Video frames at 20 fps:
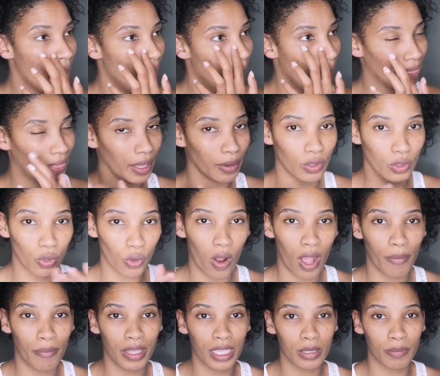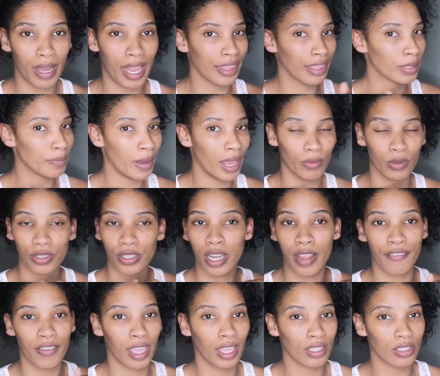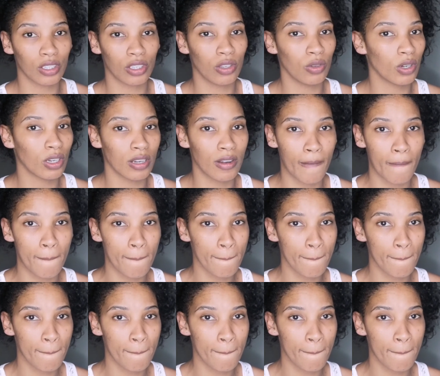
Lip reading: and they draw up this plan. This plan was never executed.